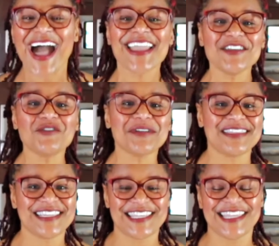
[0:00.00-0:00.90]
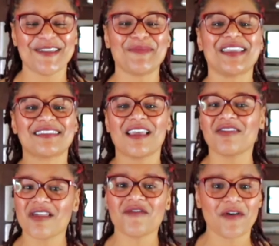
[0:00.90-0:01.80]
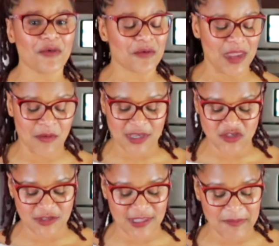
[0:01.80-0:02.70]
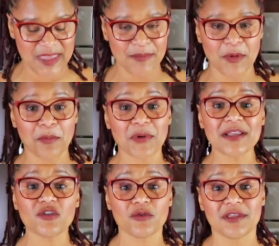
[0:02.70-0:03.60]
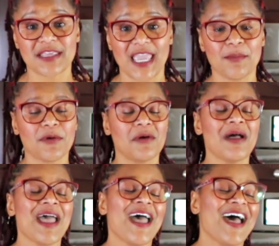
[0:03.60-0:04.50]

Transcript: I enjoy teaching them because I love all the great questions that people bring to the table.